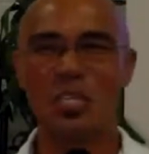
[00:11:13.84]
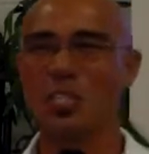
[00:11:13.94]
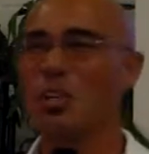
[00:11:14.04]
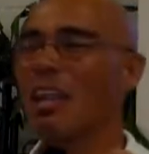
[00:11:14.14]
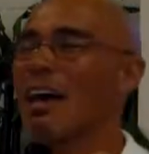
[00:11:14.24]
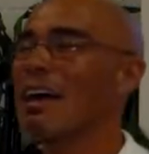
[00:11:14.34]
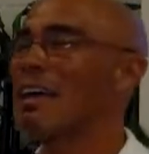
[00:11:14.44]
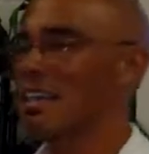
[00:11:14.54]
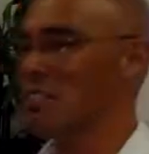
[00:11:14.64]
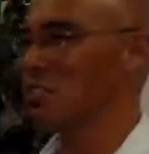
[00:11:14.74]
In your
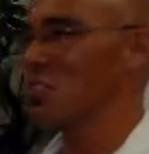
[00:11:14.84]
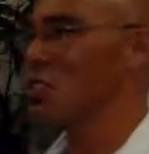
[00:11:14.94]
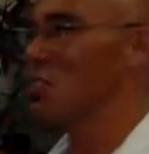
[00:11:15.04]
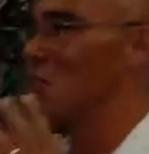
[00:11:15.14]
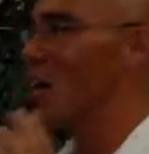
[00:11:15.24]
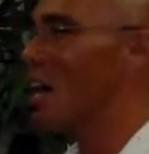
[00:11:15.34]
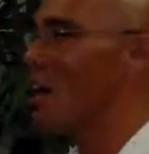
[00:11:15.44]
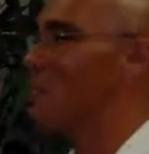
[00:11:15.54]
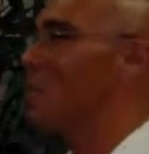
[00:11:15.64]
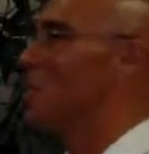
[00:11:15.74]
lives,
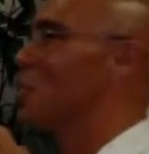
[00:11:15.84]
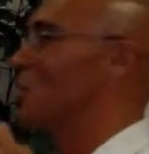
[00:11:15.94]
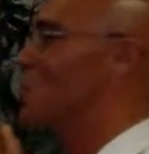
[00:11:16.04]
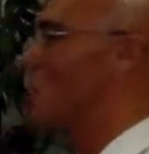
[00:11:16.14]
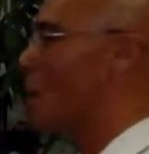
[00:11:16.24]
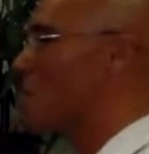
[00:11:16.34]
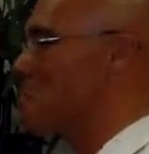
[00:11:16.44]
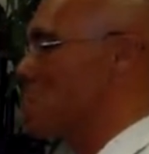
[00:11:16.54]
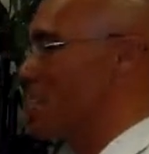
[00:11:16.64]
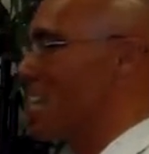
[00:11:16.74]
drop the
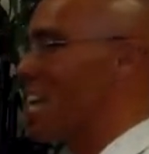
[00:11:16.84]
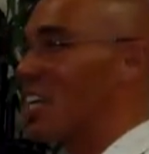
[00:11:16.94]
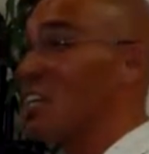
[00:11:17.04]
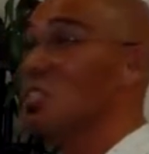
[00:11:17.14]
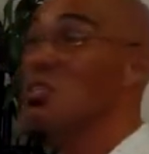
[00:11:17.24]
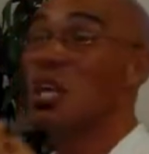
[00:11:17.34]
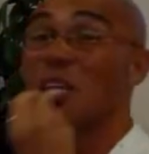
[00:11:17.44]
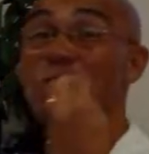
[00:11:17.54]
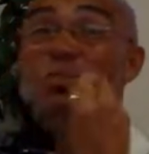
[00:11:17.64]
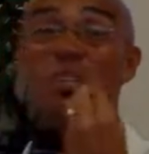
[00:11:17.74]
drama, because
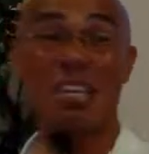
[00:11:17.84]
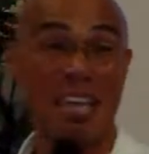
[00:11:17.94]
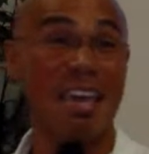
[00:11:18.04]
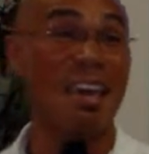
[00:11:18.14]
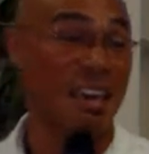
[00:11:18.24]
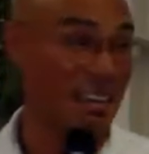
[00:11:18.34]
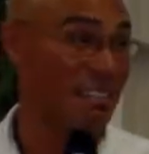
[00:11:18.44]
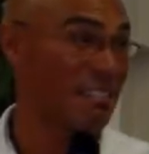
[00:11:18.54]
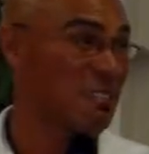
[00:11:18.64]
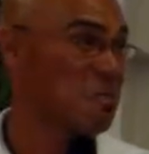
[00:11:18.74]
you can.
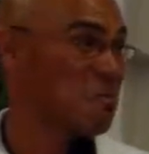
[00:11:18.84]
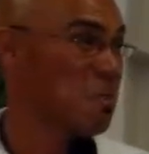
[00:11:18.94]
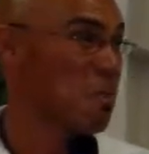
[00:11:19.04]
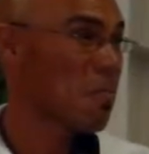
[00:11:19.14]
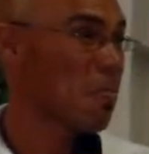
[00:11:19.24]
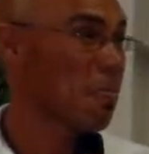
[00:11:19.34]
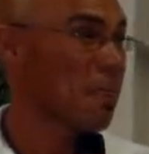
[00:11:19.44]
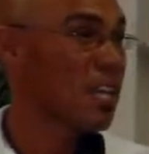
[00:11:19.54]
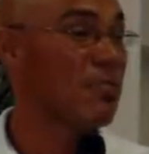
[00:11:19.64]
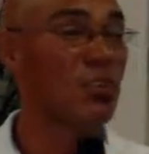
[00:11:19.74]

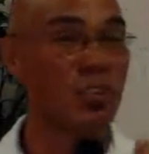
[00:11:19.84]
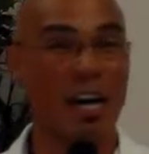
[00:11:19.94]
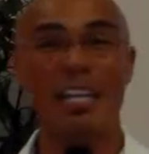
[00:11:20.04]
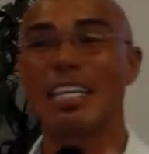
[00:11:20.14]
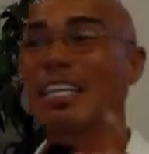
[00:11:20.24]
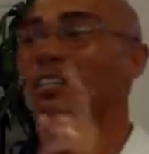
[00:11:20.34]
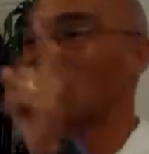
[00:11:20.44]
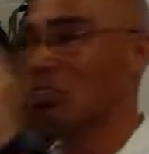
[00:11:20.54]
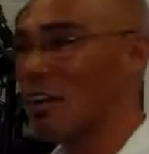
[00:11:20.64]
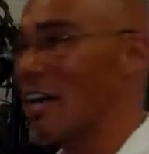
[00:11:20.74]
If you're not
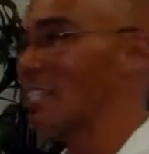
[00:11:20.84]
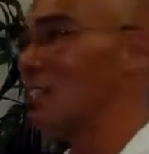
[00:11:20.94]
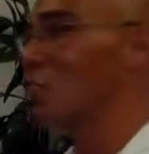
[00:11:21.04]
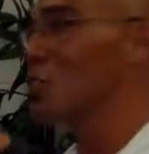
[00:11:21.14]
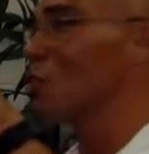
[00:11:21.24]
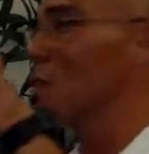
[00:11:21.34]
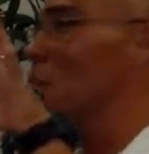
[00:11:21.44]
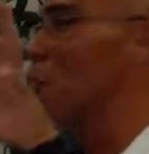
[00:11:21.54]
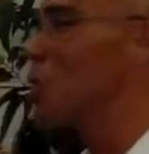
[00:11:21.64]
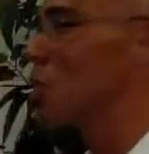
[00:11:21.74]
in Christ, these are
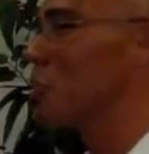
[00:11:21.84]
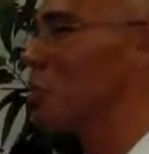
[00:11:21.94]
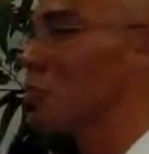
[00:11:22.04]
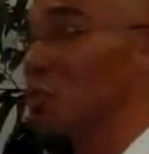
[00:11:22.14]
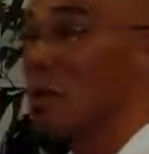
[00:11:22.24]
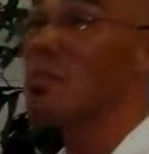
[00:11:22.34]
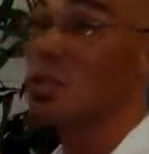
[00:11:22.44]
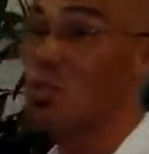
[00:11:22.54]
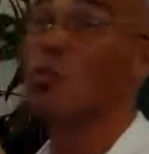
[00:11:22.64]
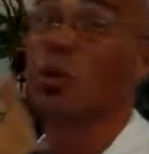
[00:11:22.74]
great principles, and maybe
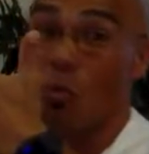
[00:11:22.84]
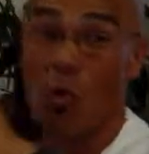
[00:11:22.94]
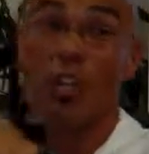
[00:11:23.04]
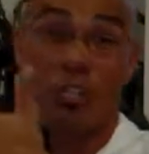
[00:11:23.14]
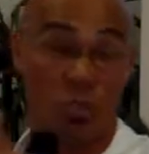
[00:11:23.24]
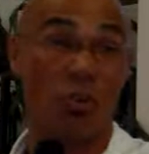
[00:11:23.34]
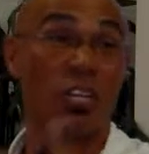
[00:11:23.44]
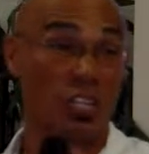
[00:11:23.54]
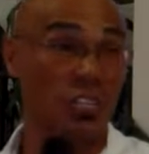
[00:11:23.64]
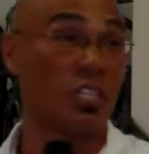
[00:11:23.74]
you've been worn and
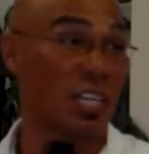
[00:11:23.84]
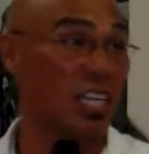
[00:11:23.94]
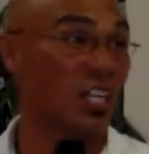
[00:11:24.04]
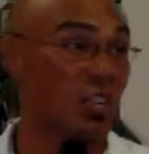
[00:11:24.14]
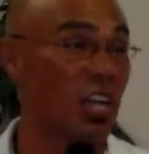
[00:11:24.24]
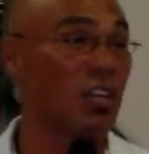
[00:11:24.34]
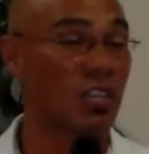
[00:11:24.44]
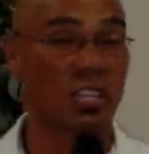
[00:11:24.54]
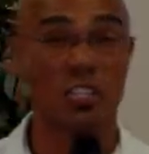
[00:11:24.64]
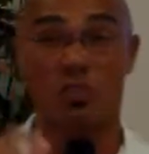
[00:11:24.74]
torn and you're done, and you're
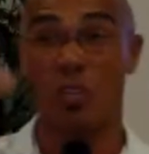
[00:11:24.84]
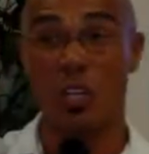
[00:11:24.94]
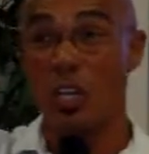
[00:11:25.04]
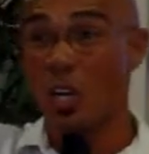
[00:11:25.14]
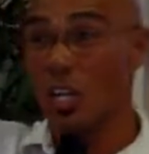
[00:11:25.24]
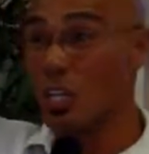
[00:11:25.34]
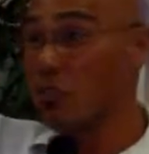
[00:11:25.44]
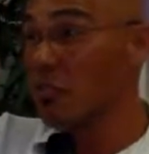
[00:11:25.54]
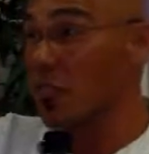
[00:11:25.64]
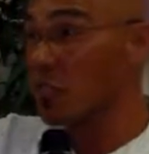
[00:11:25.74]
not looking just for a
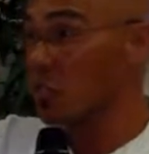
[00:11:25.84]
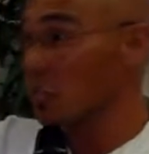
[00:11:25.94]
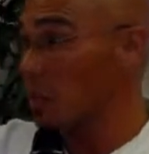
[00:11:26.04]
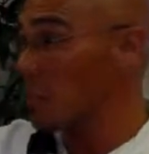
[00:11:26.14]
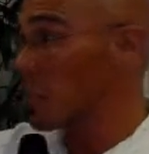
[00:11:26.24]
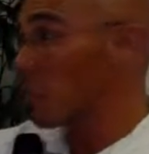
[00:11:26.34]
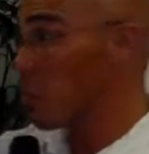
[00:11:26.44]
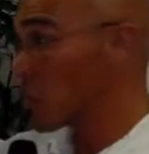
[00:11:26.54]
little fix to some